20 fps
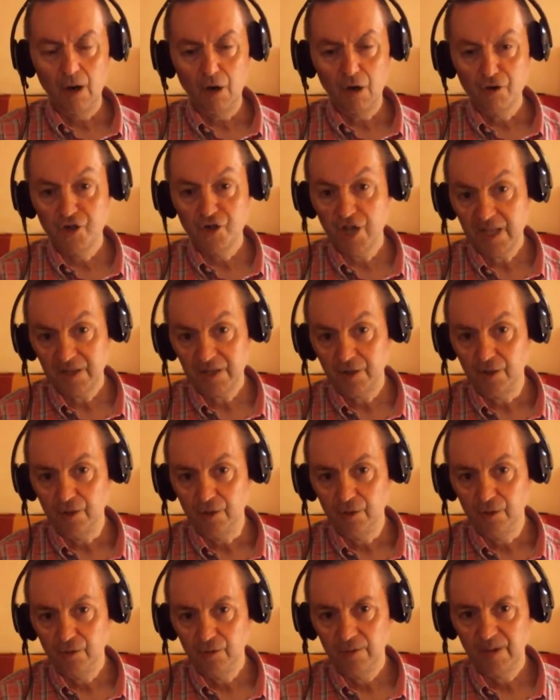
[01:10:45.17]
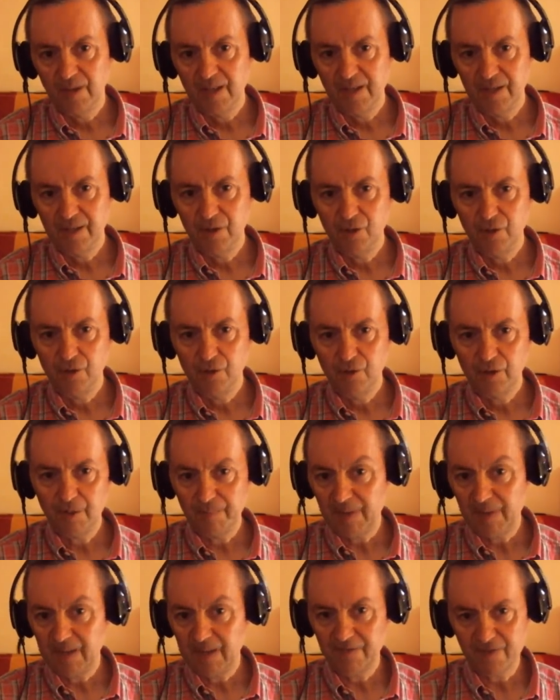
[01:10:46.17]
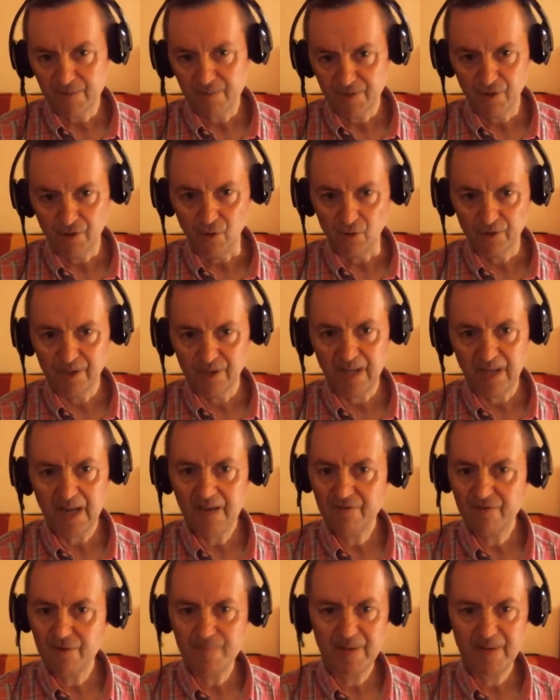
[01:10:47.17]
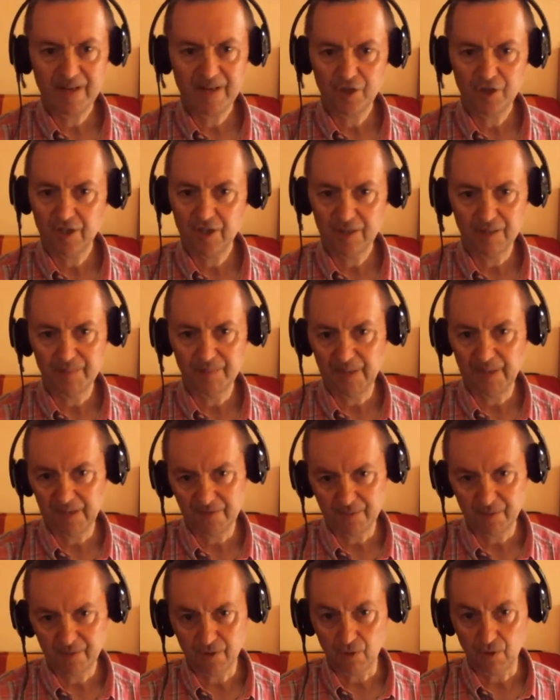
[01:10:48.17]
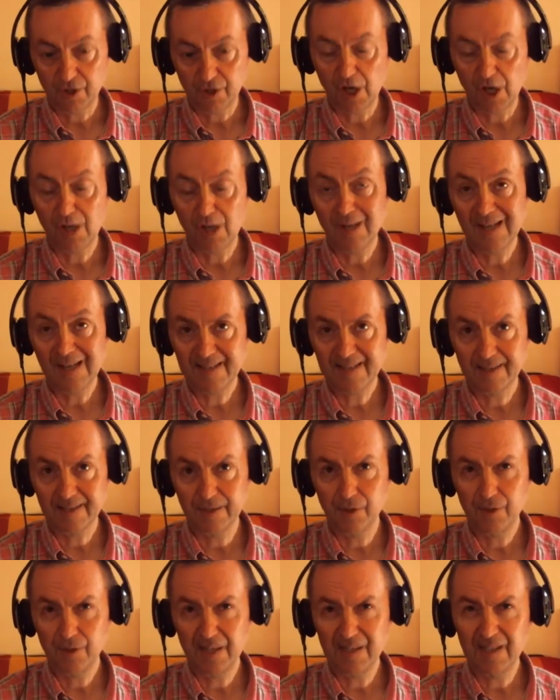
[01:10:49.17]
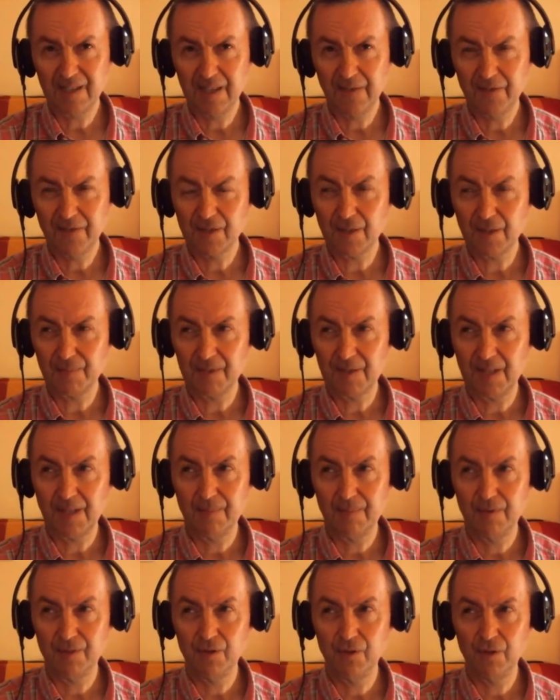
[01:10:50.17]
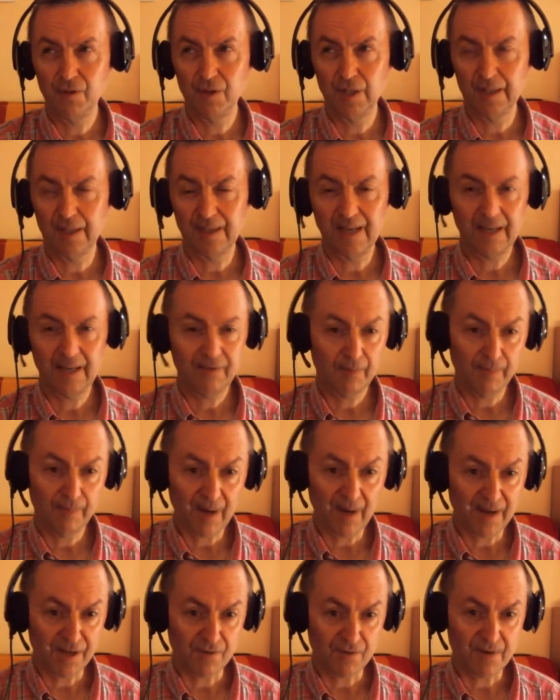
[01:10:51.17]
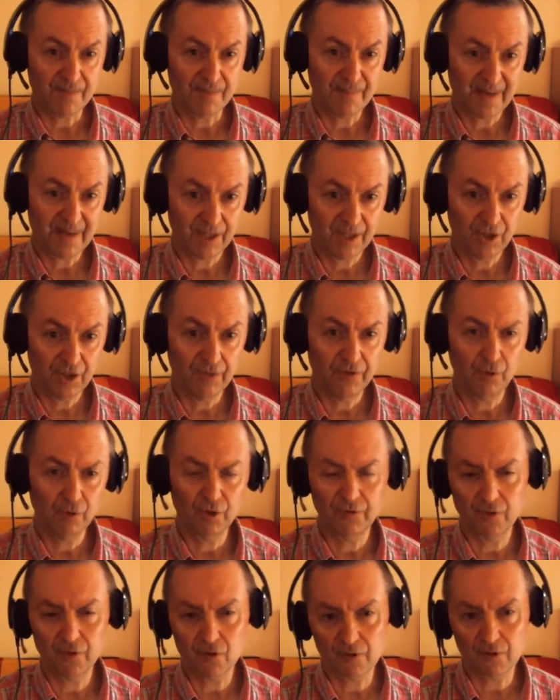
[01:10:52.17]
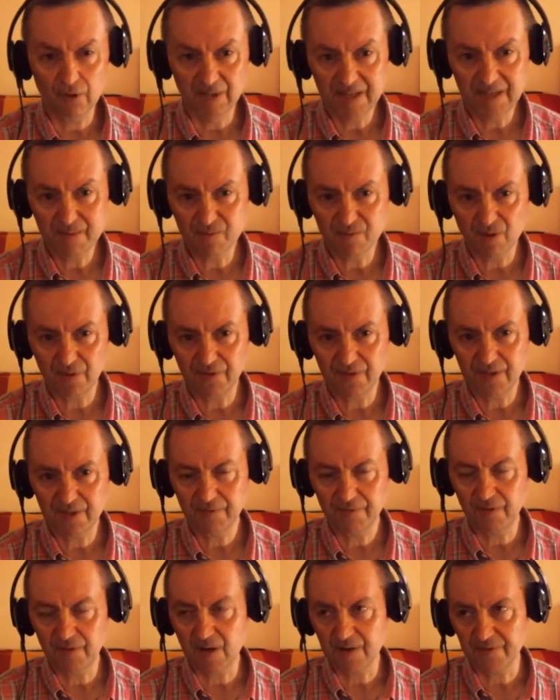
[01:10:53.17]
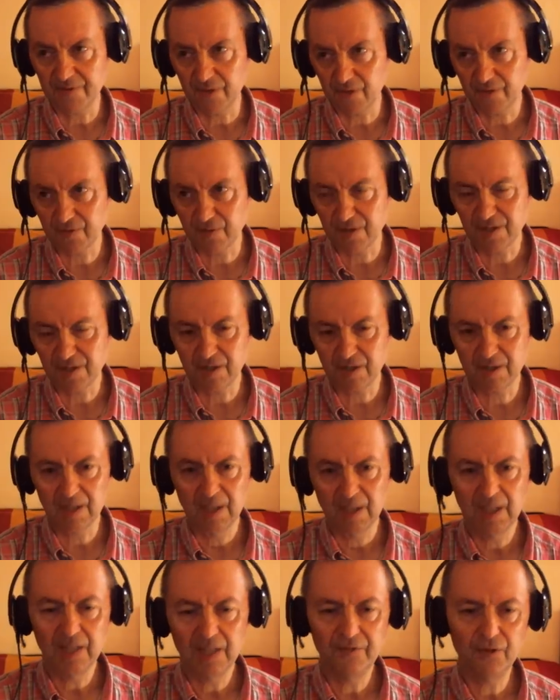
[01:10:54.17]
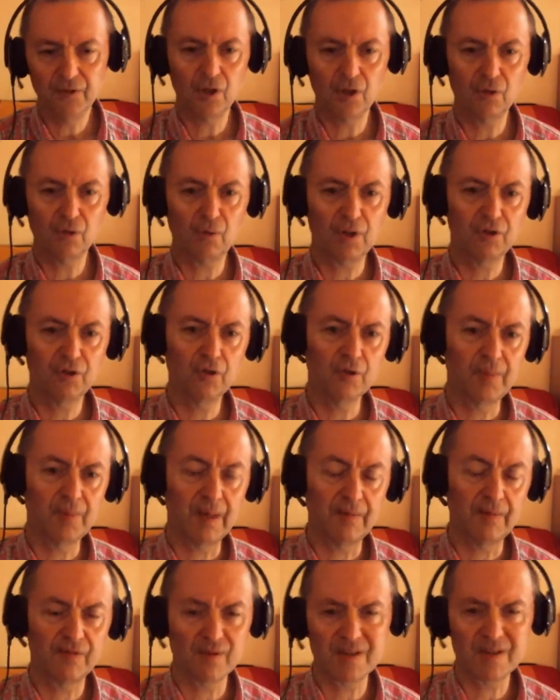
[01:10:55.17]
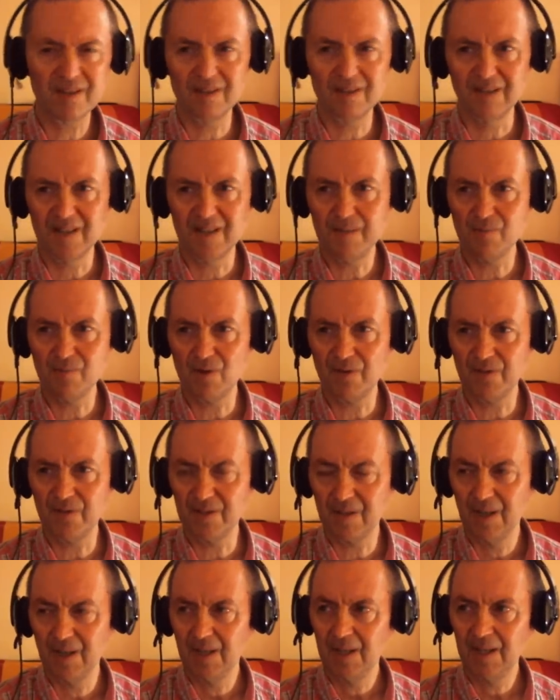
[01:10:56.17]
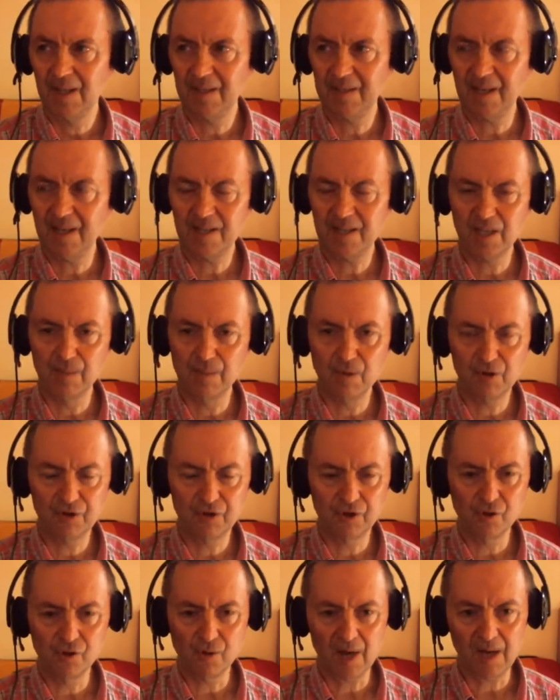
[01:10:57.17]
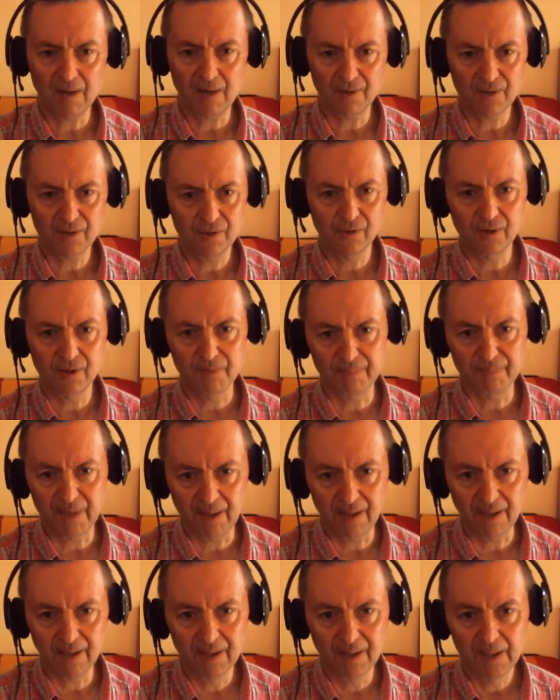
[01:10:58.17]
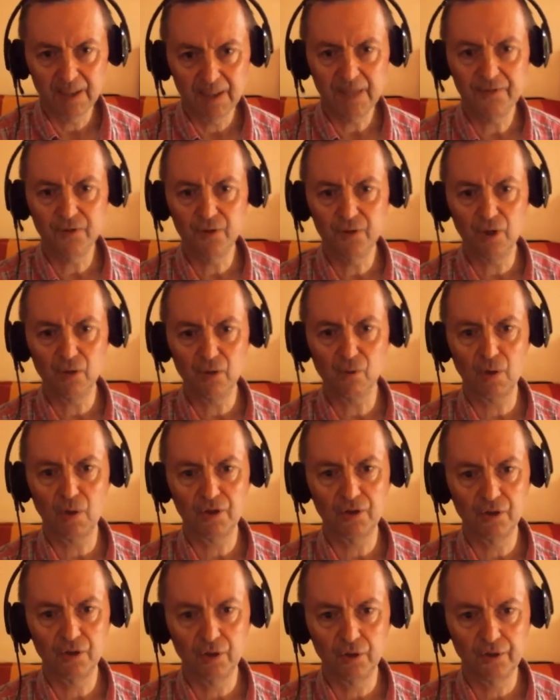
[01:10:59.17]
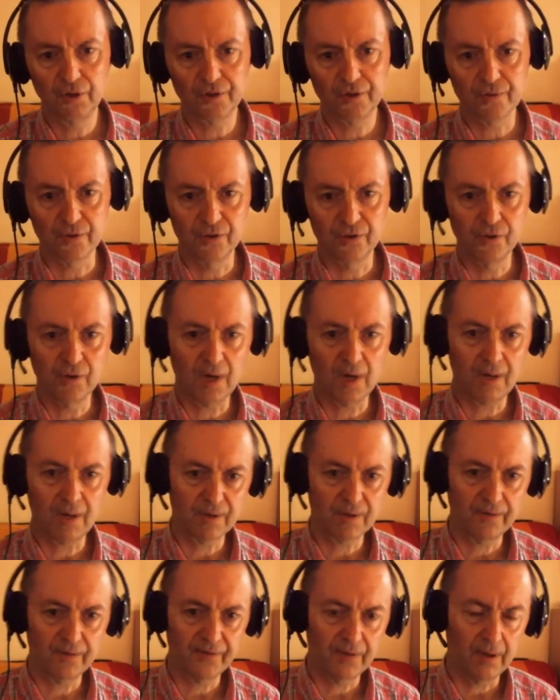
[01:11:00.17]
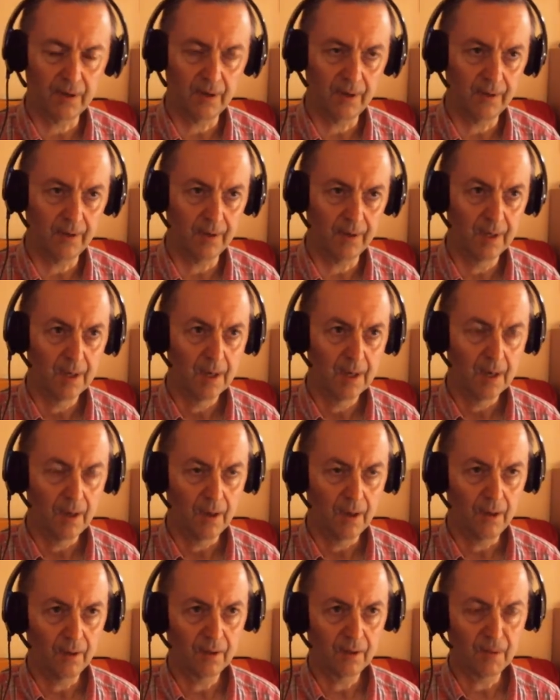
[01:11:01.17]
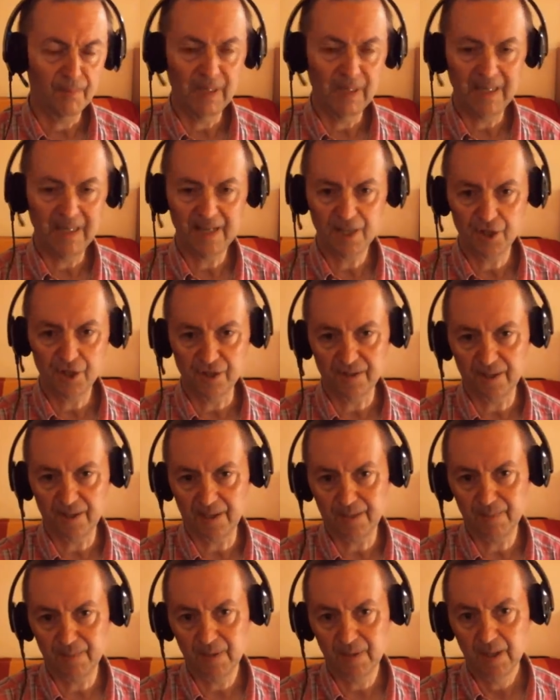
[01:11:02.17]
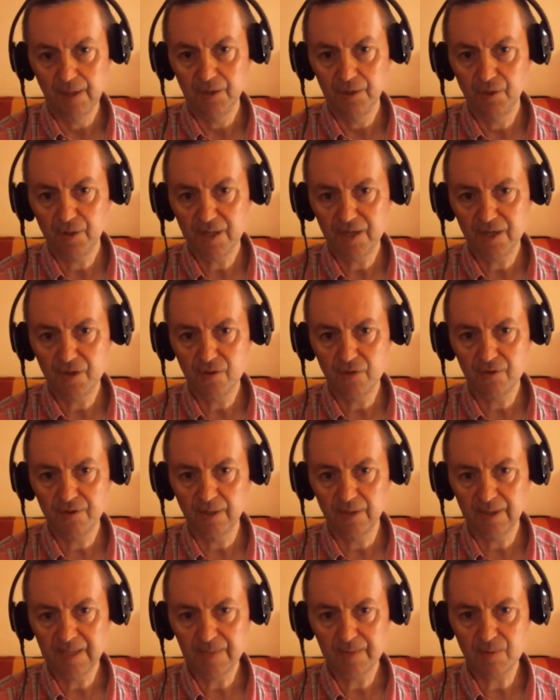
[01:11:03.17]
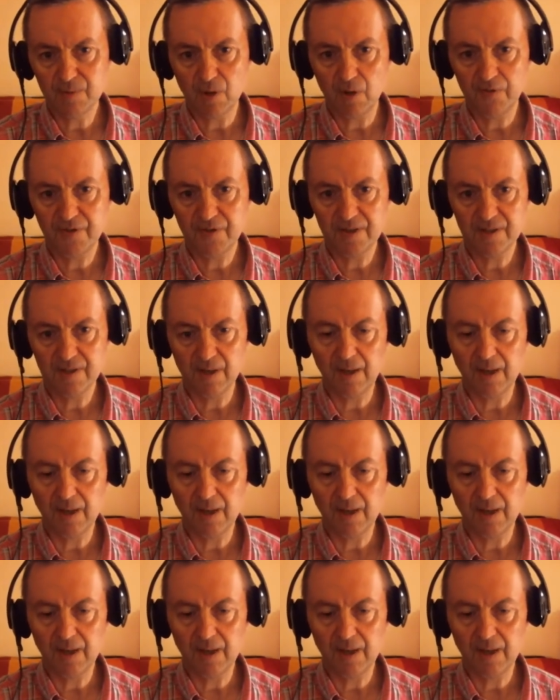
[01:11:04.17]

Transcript: on Gentoo, it, you compile from source. Every package is compiled from source, unless you can give. Sometimes you can have a binary package if you use for LibreOffice, Firefox, for instance. If you don't want to compile, for instance, LibreOffice, it takes almost two hours to compile. If you don't want to go through two hours of uh, compilation time, you can use the LibreOffice